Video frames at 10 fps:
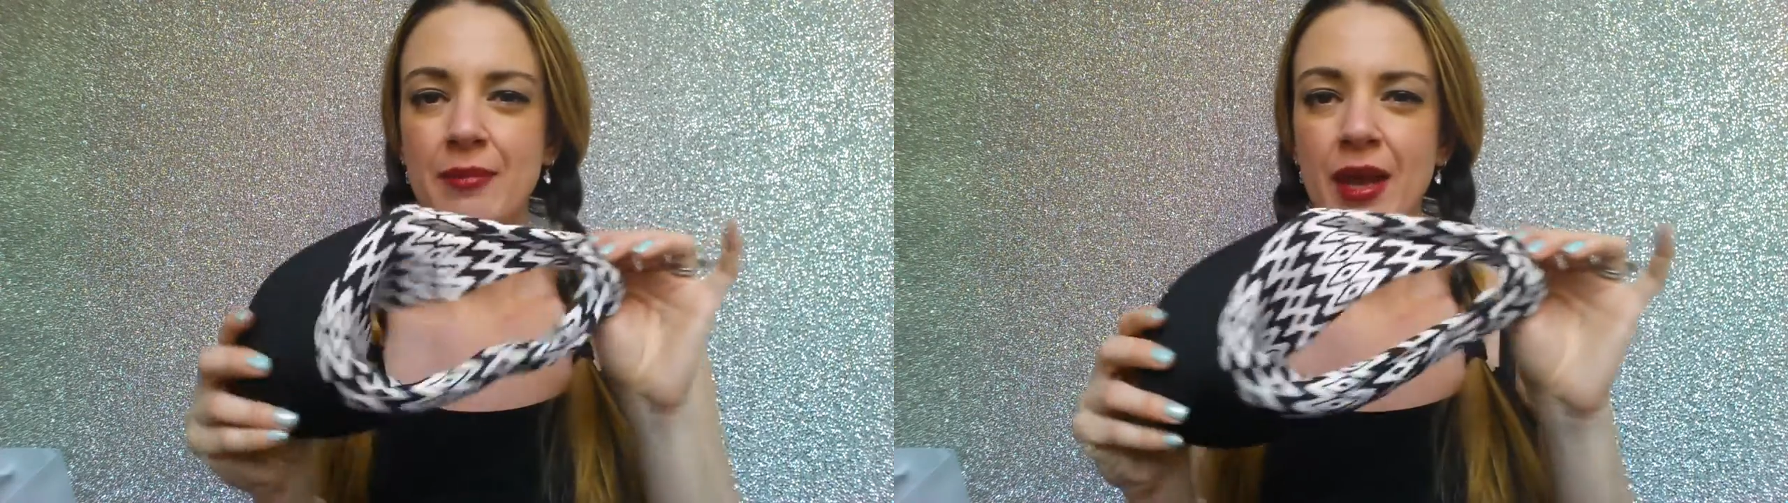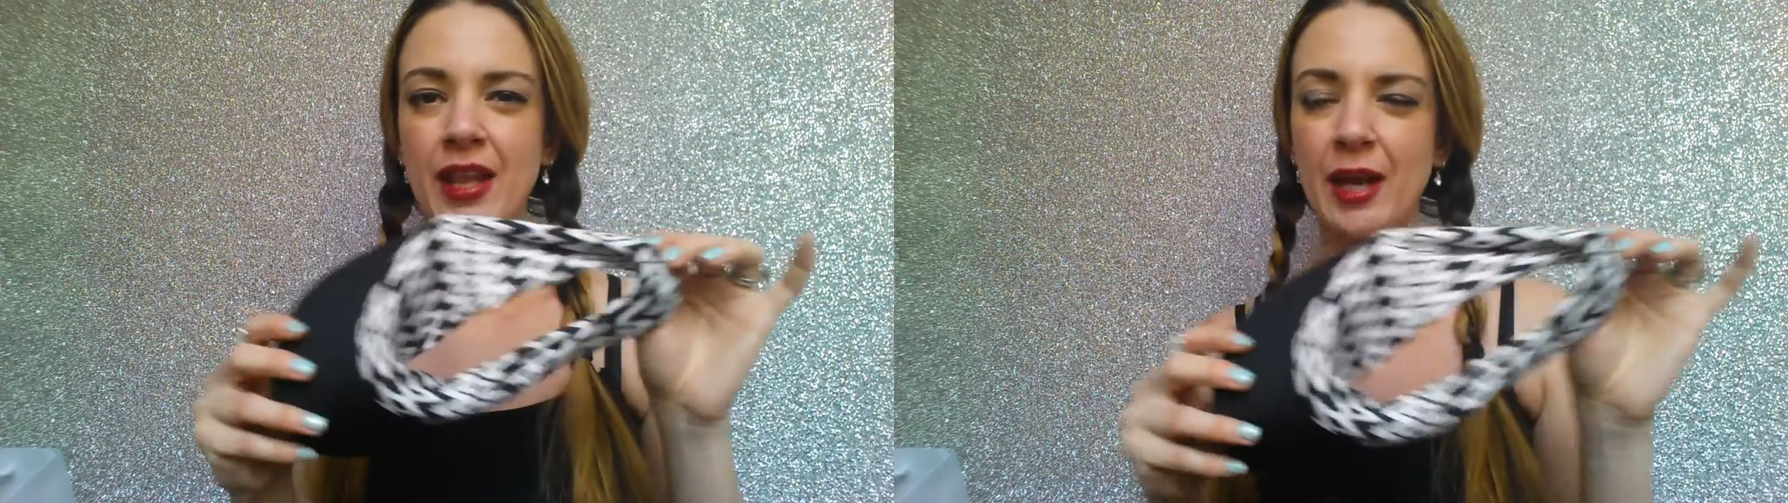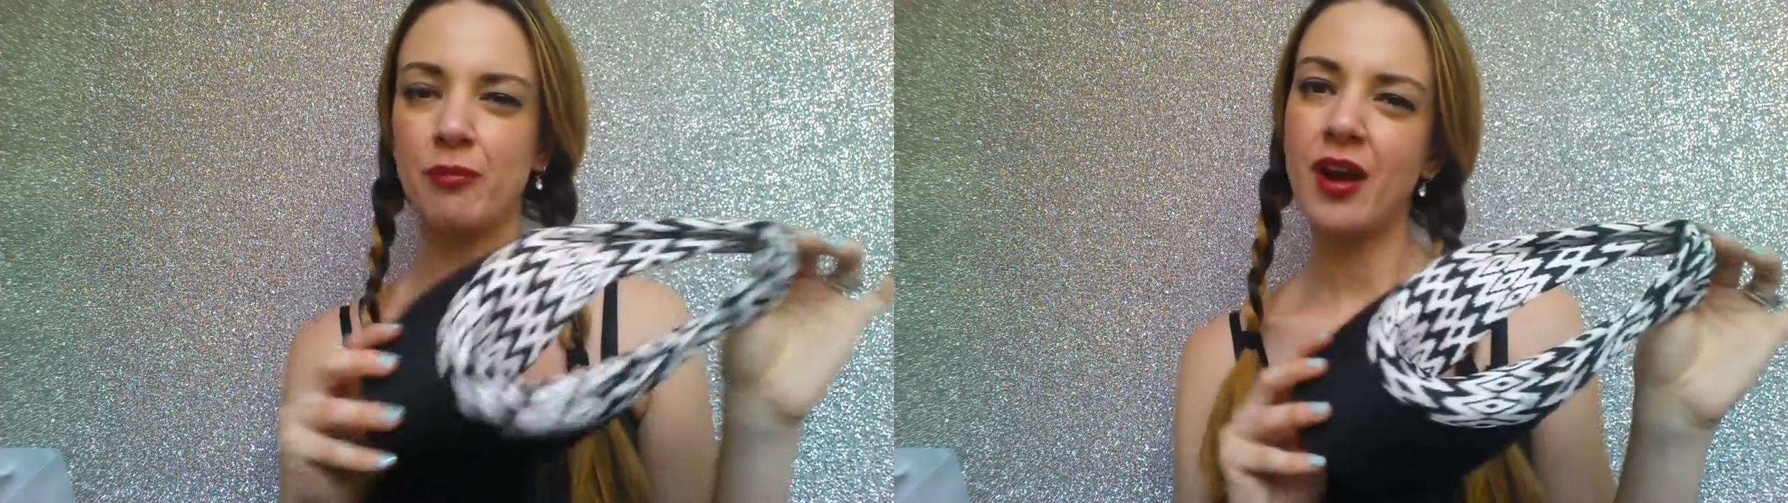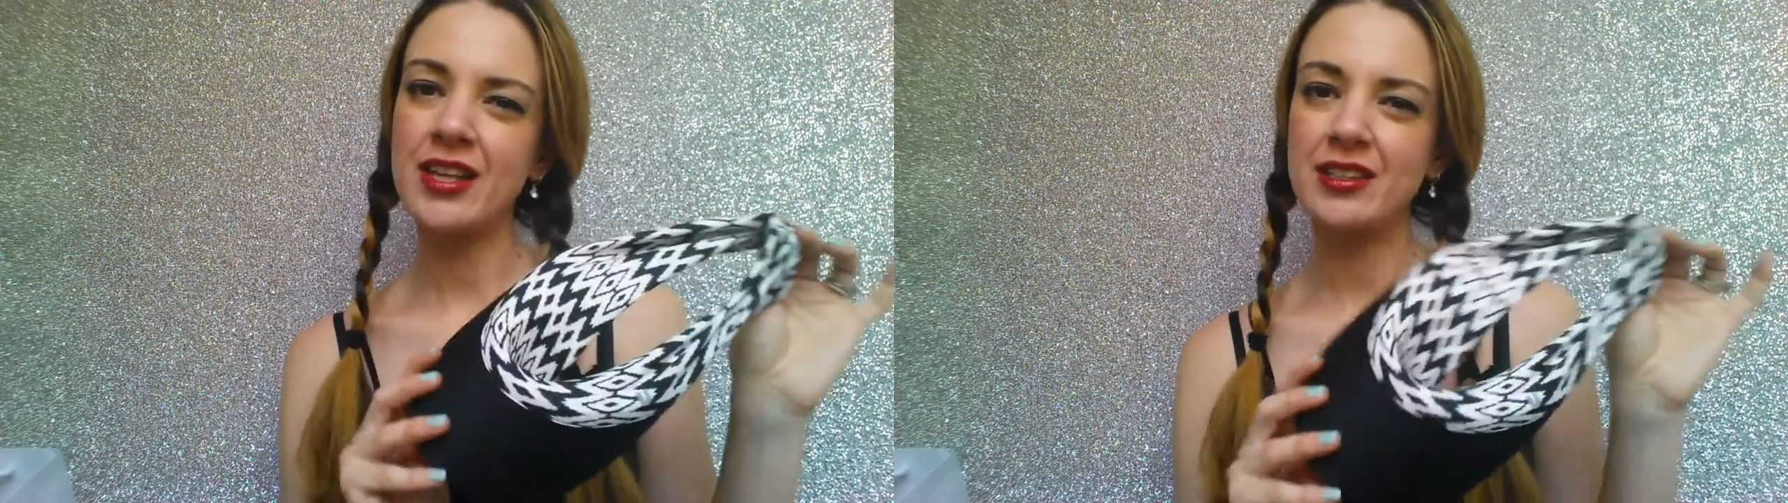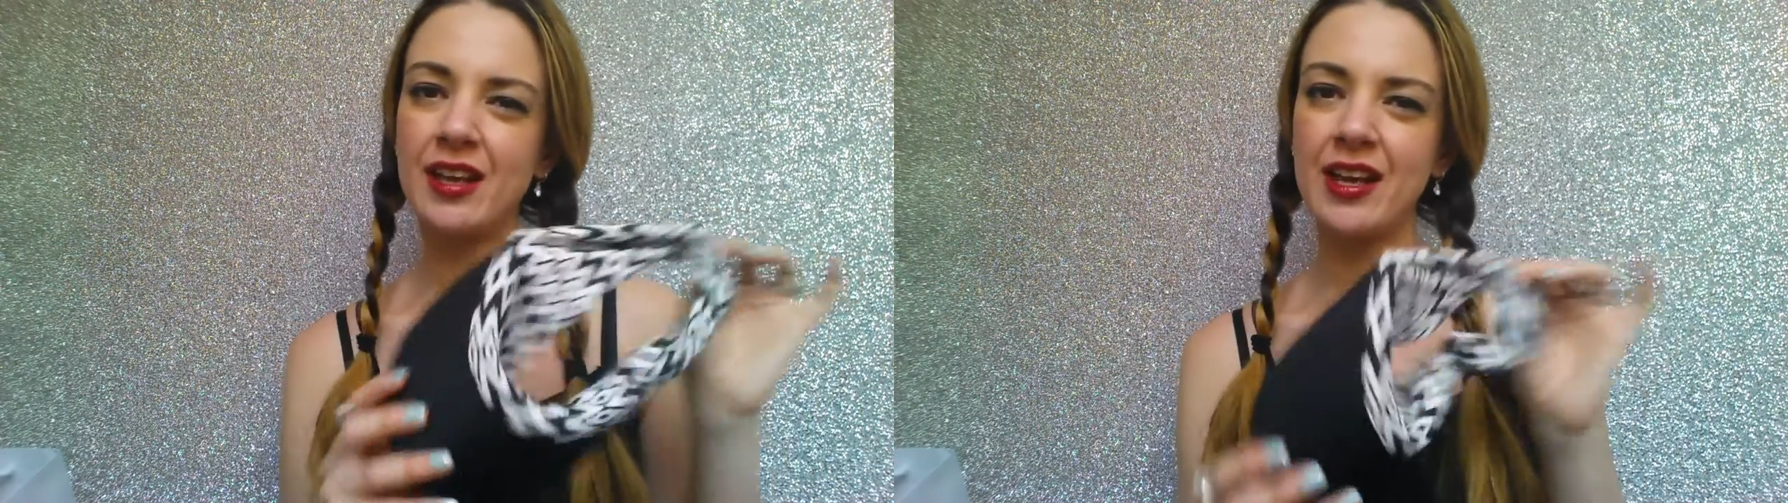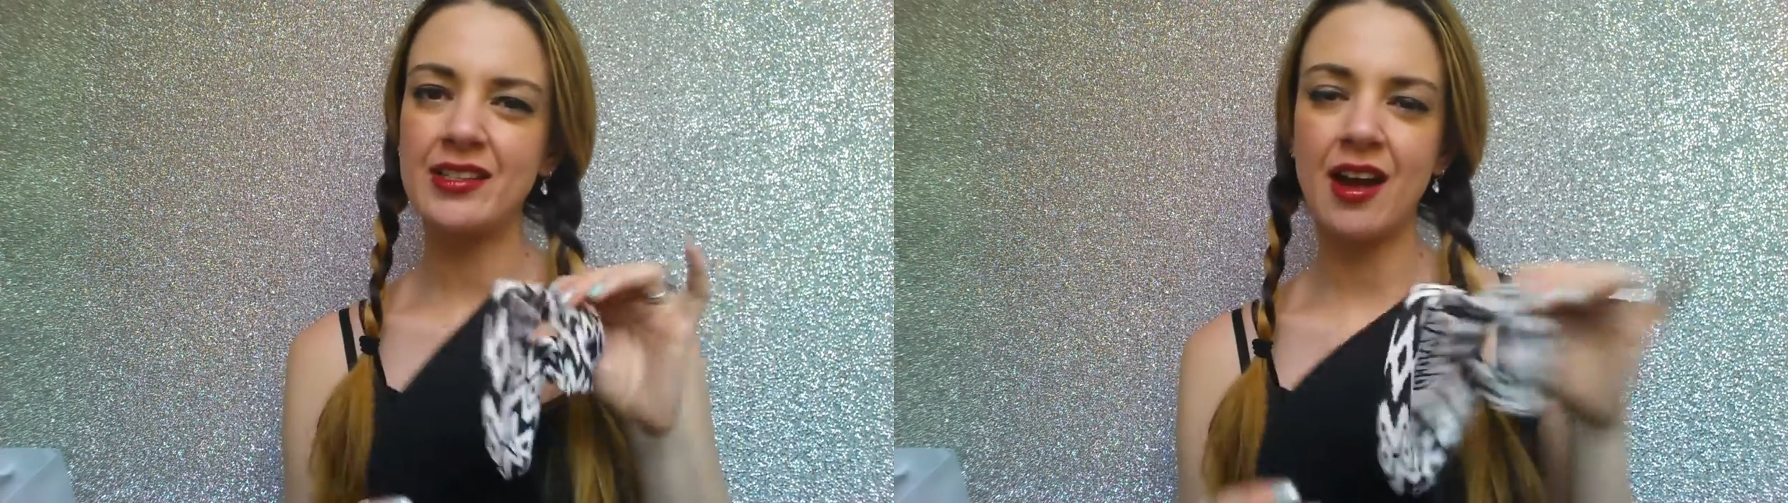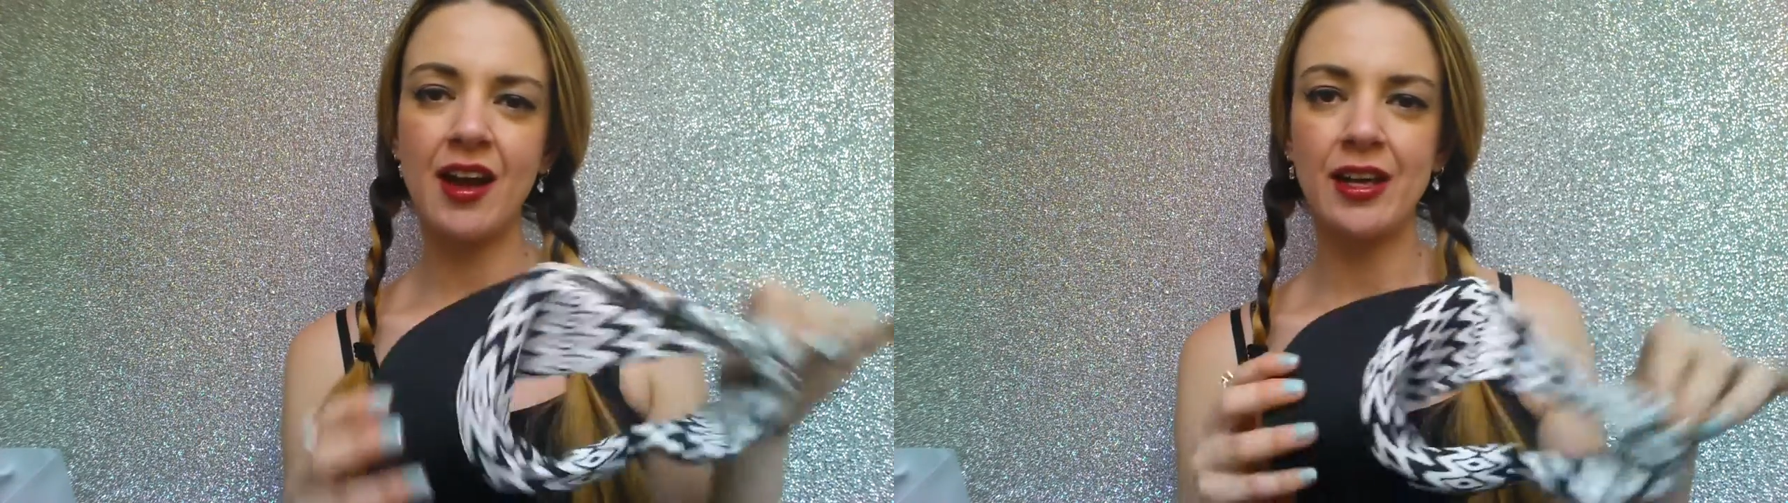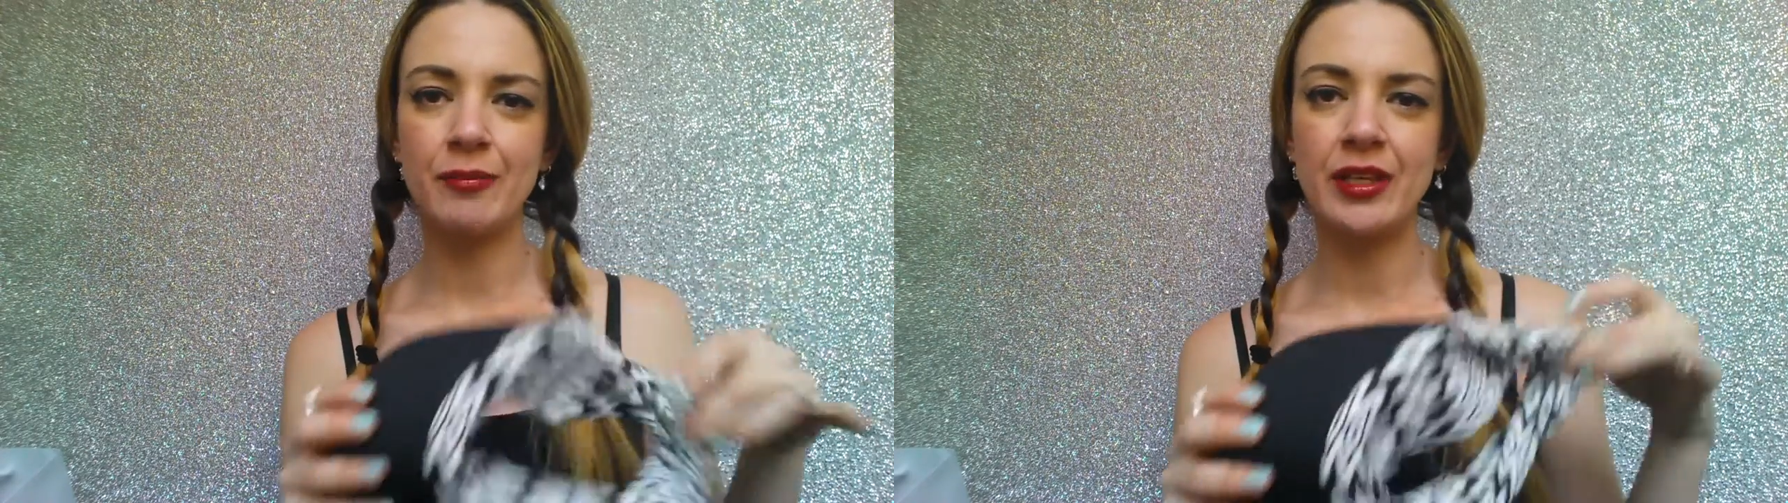them at like Priceline,
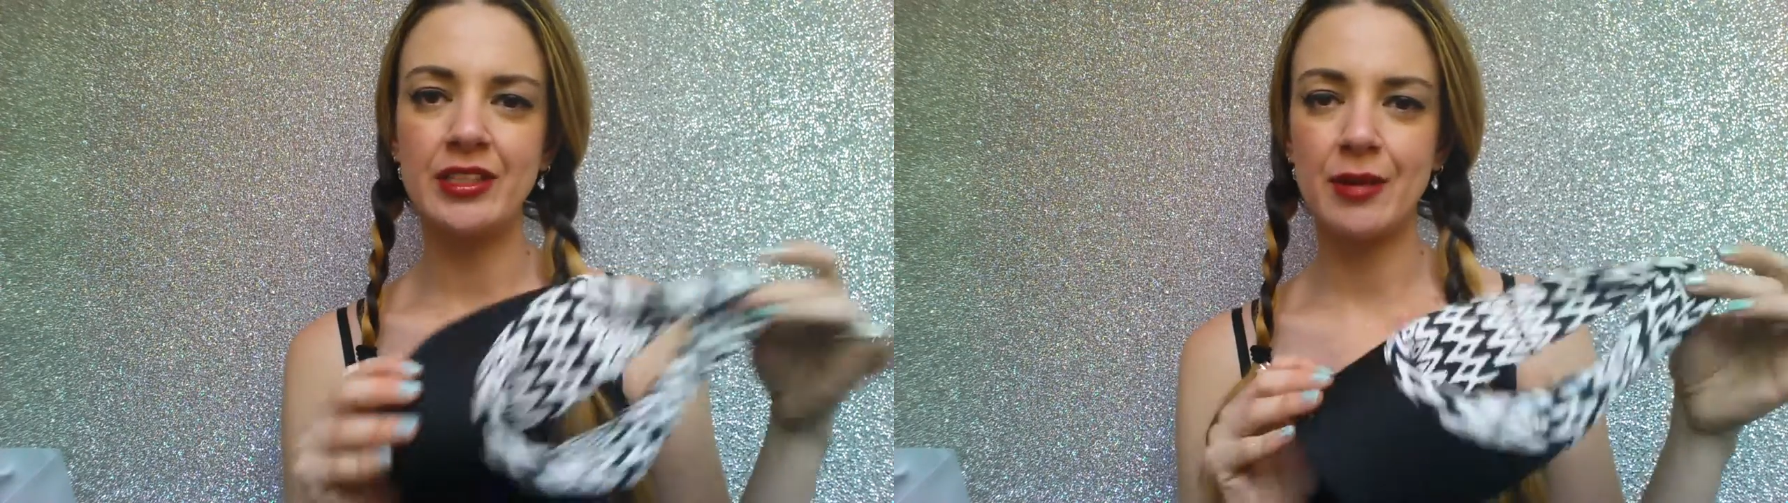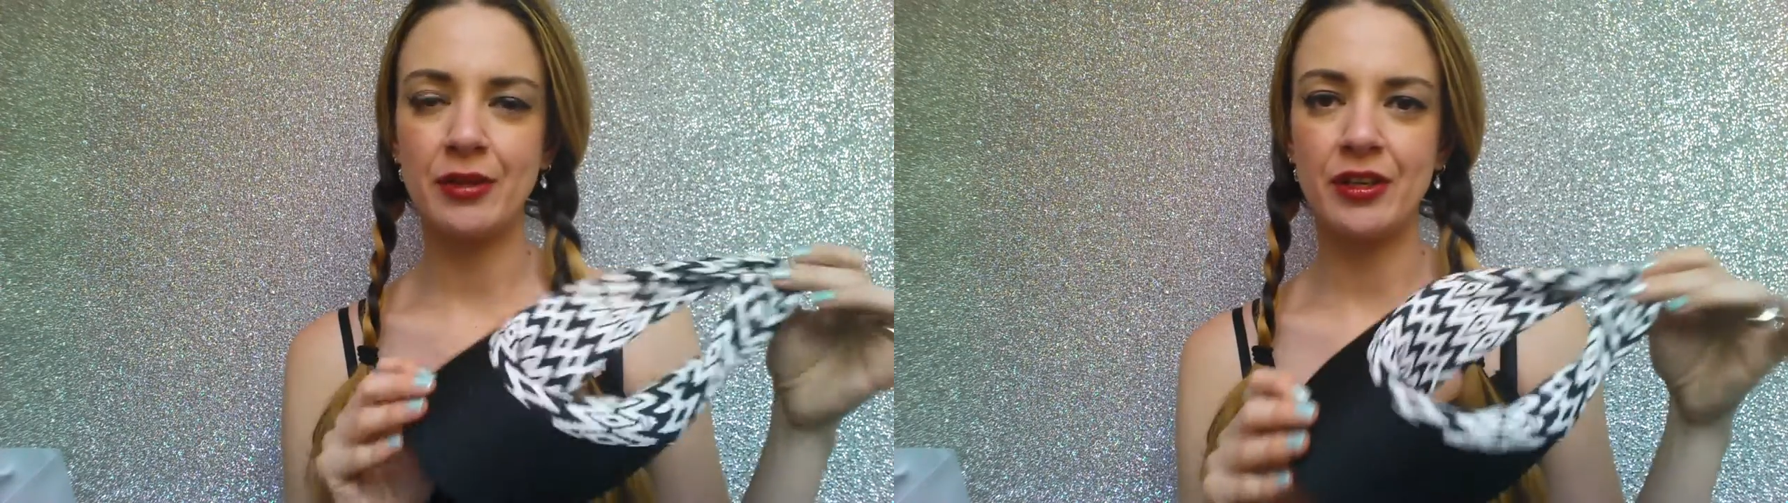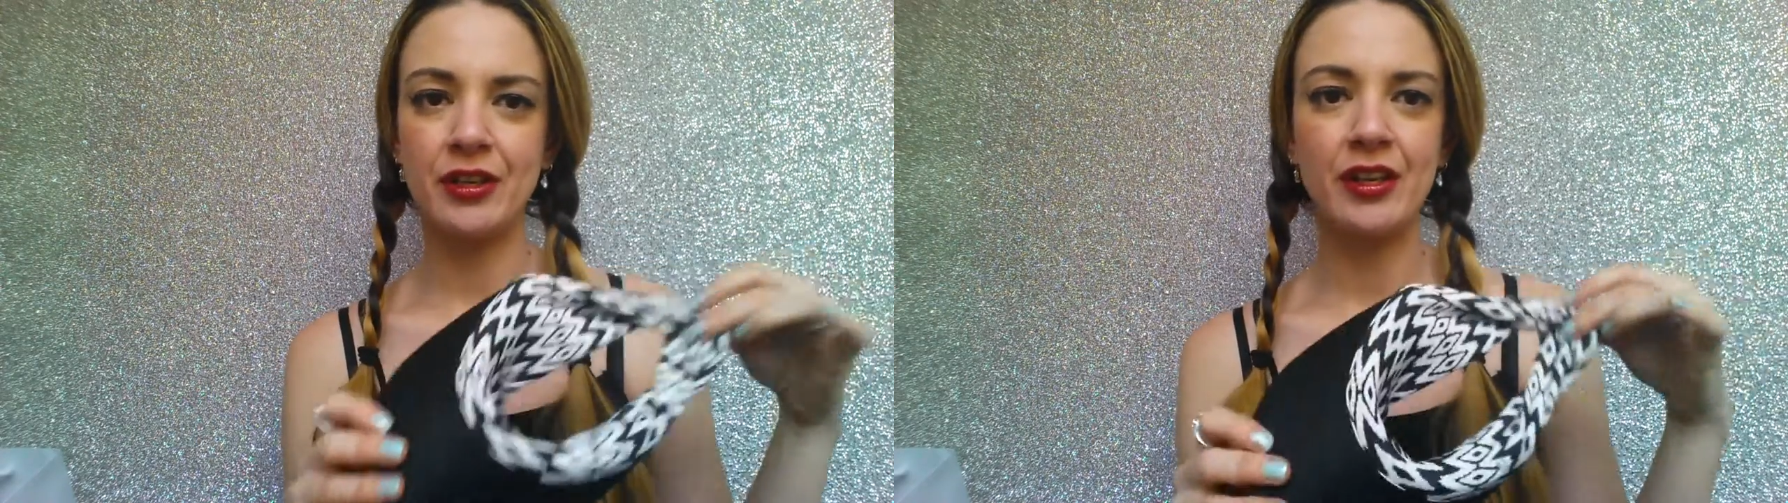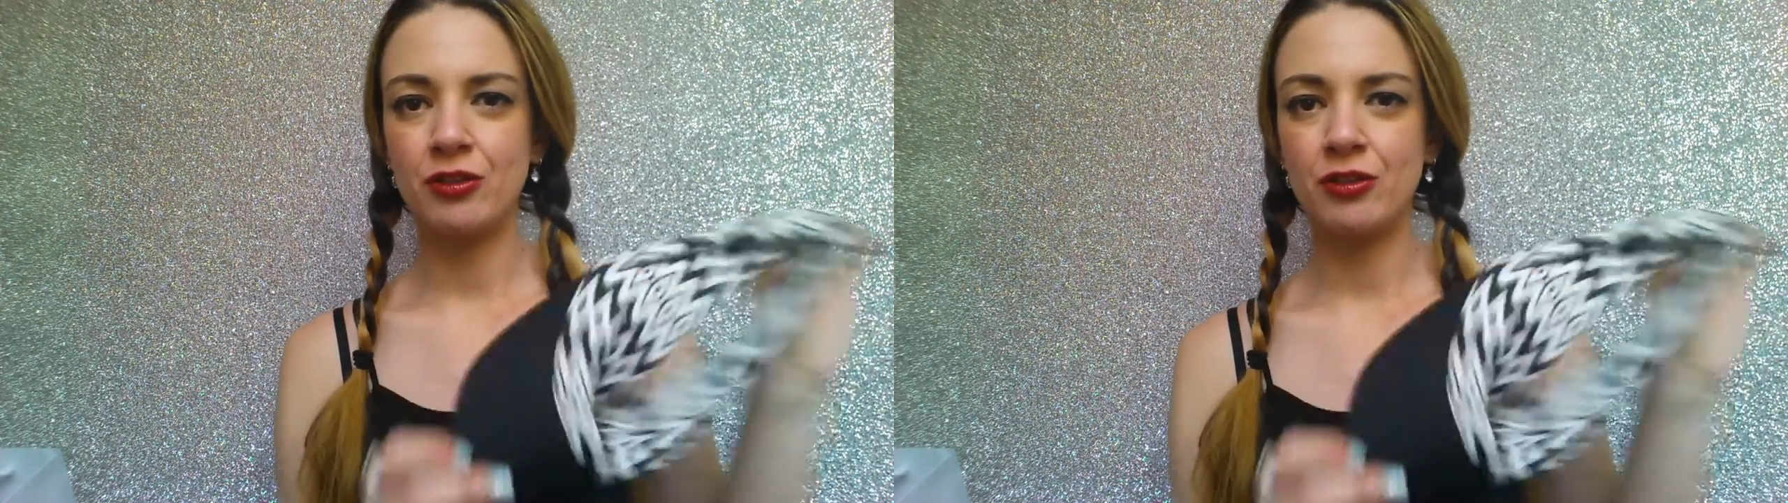Target, Big W,